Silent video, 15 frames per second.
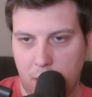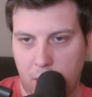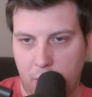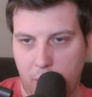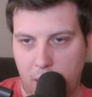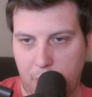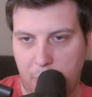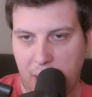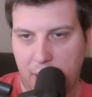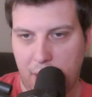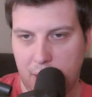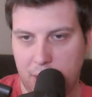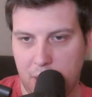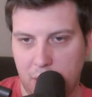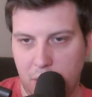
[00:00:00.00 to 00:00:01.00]
Greg
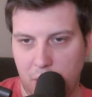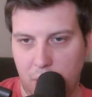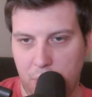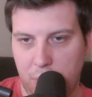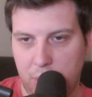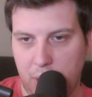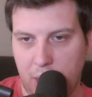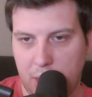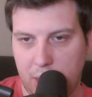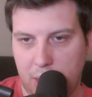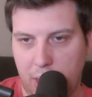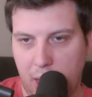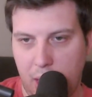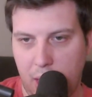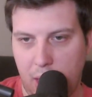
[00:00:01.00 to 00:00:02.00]
Palast is using his
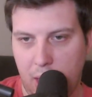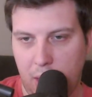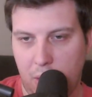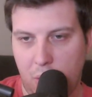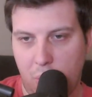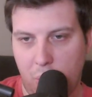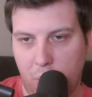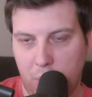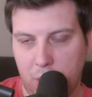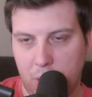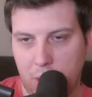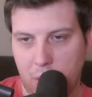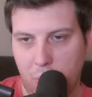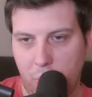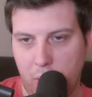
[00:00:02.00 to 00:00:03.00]
data in courts
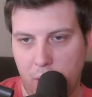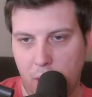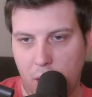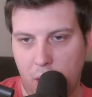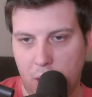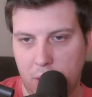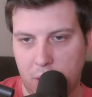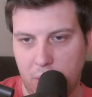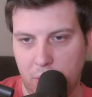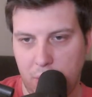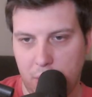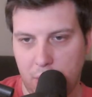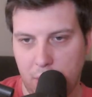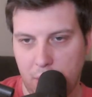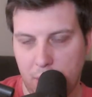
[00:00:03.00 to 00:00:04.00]
to win
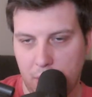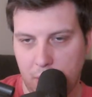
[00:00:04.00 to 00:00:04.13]
lawsuits,